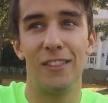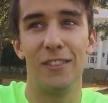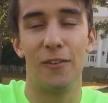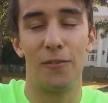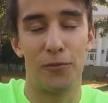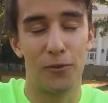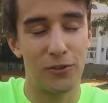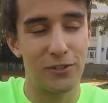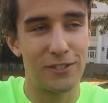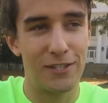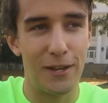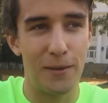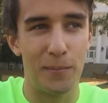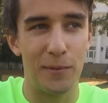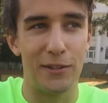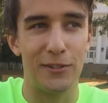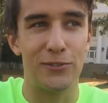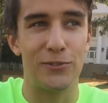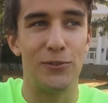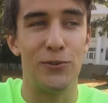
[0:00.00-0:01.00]
The first
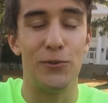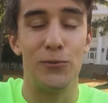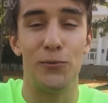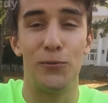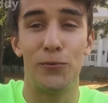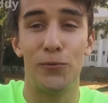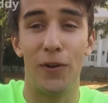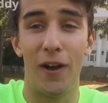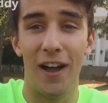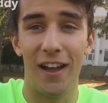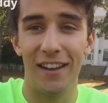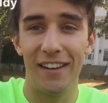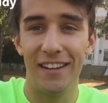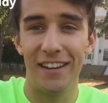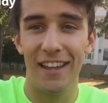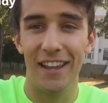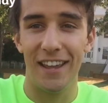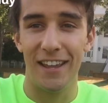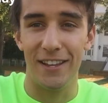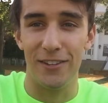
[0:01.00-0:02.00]
tip is to
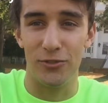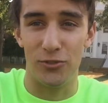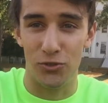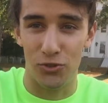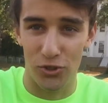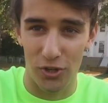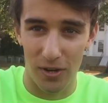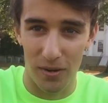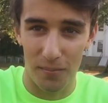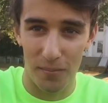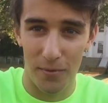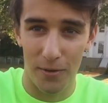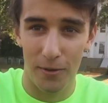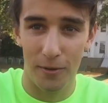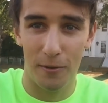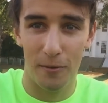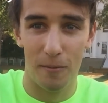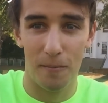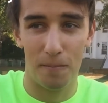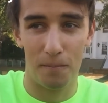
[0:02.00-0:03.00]
find a gym
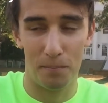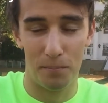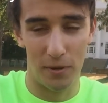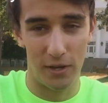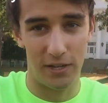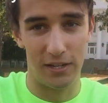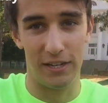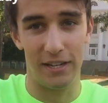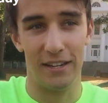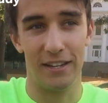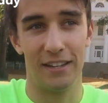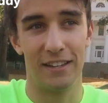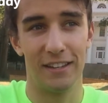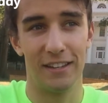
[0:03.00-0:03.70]
buddy.